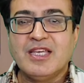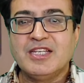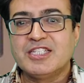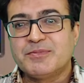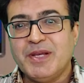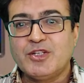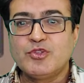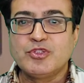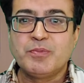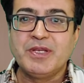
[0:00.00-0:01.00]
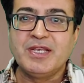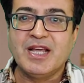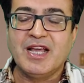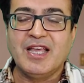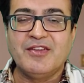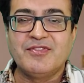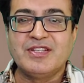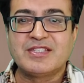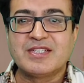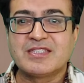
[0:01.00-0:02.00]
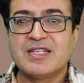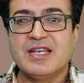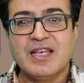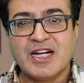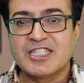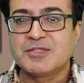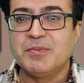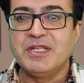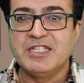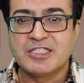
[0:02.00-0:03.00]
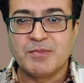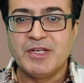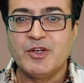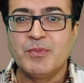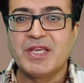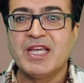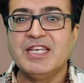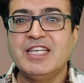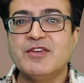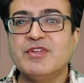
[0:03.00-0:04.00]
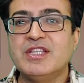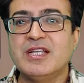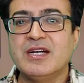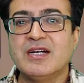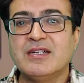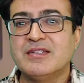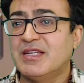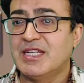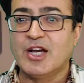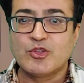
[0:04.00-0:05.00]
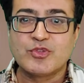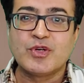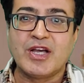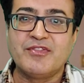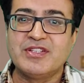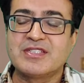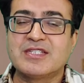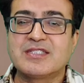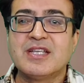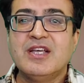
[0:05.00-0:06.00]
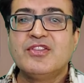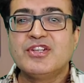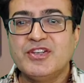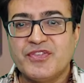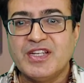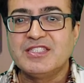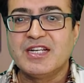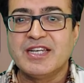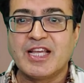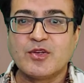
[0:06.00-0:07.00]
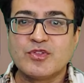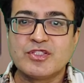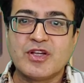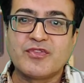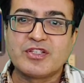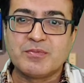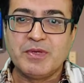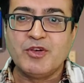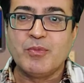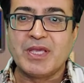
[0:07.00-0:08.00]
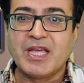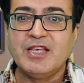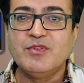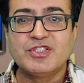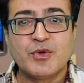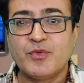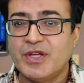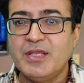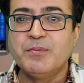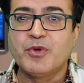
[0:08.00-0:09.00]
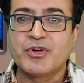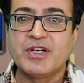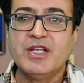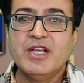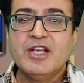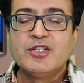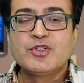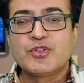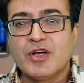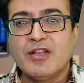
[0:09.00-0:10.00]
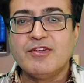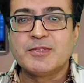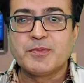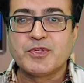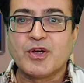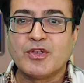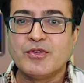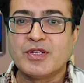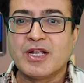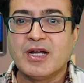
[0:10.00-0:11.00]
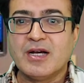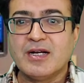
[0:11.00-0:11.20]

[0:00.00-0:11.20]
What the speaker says: In respect to spleen, I have discussed enlarged spleen, splenomegaly, and also I have discussed the differential diagnosis of the splenomegaly, which are very important. You should always put on your